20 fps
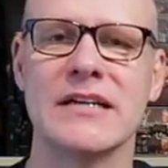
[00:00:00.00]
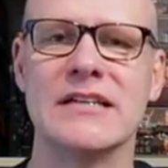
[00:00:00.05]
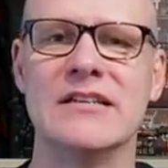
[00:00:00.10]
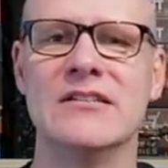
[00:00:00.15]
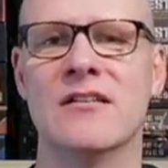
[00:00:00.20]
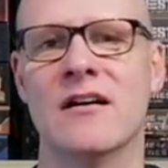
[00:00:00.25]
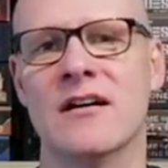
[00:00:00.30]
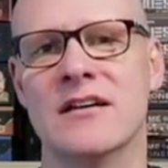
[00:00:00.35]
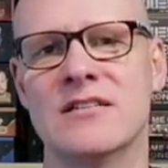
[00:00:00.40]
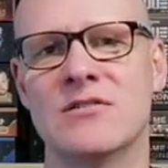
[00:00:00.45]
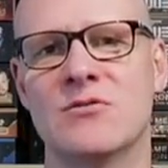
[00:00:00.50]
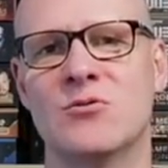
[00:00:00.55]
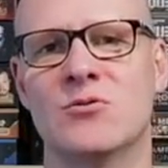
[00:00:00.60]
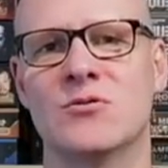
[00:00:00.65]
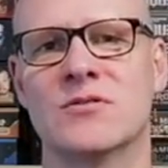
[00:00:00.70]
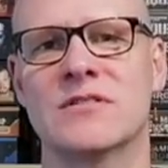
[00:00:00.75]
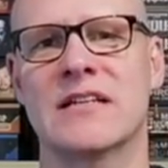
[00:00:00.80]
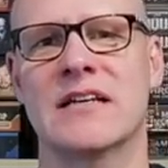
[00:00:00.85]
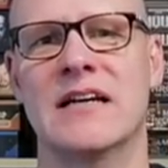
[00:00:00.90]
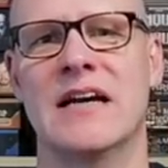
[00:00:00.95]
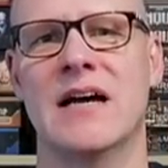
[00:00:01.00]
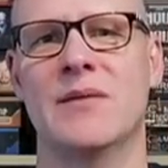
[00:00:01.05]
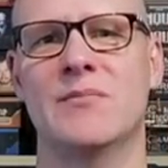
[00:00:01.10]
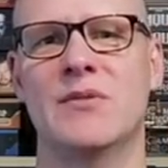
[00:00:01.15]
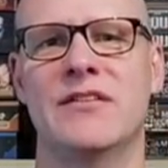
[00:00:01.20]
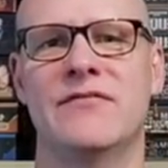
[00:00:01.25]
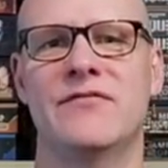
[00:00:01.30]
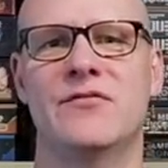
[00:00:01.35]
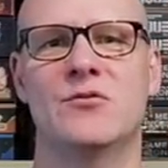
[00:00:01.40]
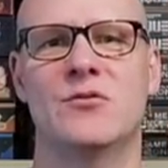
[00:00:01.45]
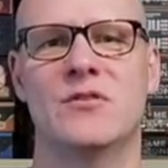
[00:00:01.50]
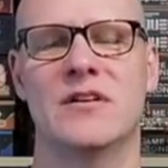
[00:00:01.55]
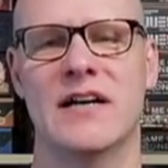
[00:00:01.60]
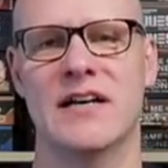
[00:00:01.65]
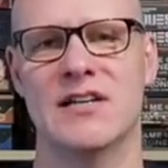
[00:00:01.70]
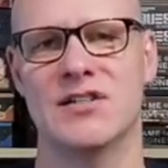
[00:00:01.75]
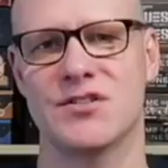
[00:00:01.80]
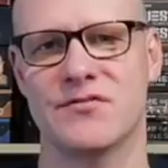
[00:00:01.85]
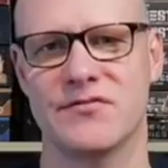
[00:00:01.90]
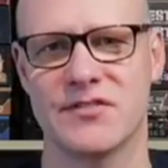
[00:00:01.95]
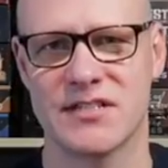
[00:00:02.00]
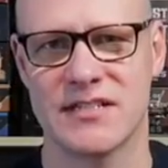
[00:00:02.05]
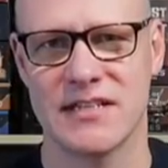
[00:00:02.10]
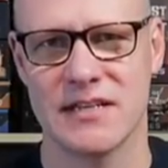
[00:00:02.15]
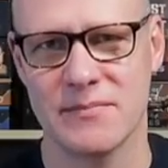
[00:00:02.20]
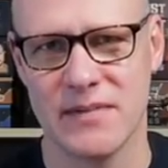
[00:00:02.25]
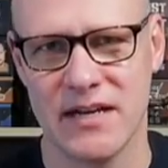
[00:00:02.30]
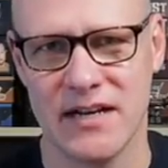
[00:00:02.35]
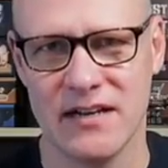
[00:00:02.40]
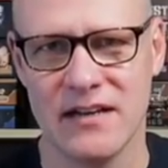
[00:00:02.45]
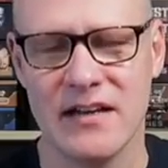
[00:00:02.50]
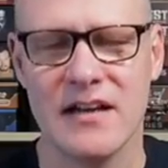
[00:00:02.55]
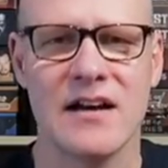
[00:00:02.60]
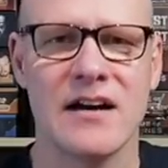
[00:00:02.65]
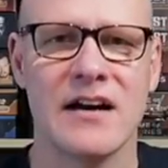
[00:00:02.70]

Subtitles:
Nighthaunt army for Age of Sigmar.